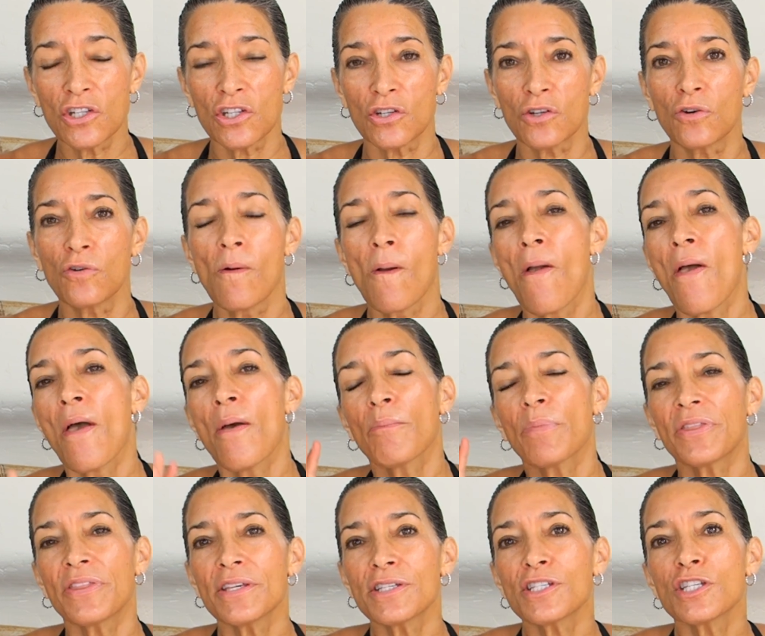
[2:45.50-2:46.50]
do.
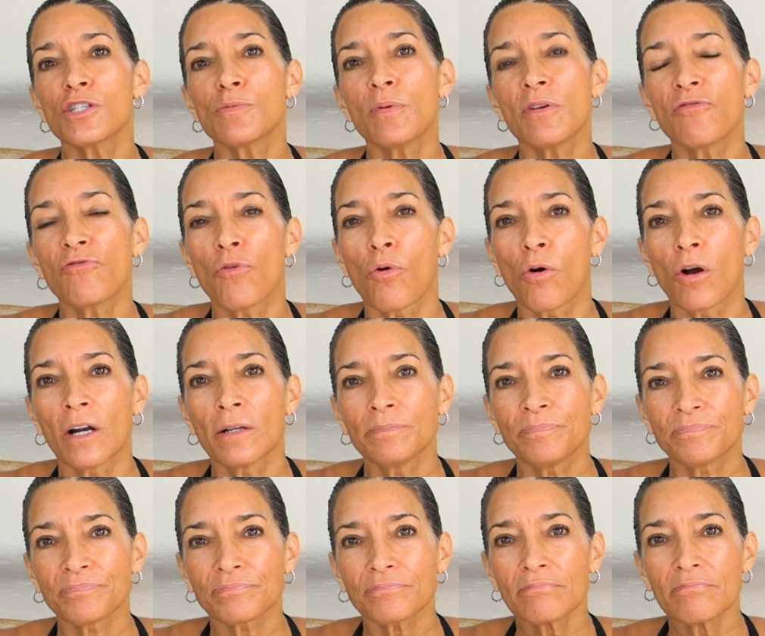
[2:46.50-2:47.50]
But this is before.
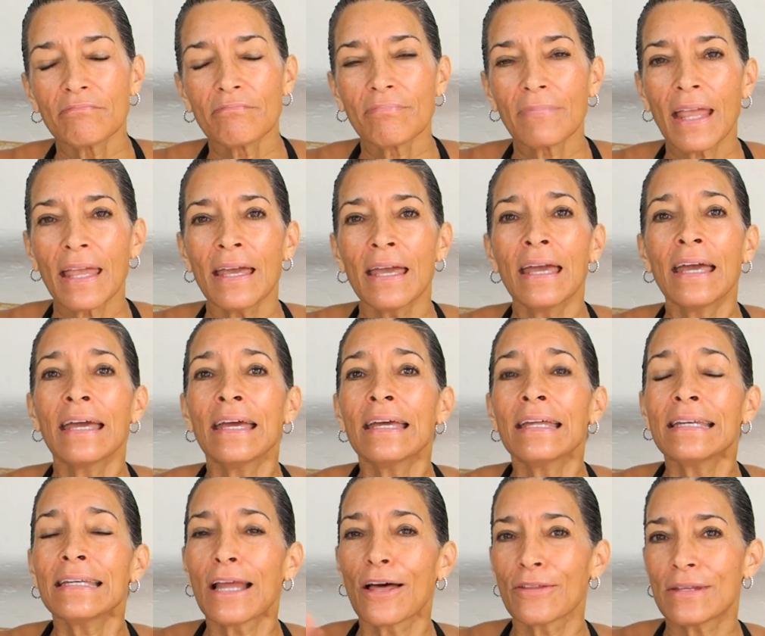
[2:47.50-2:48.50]
Now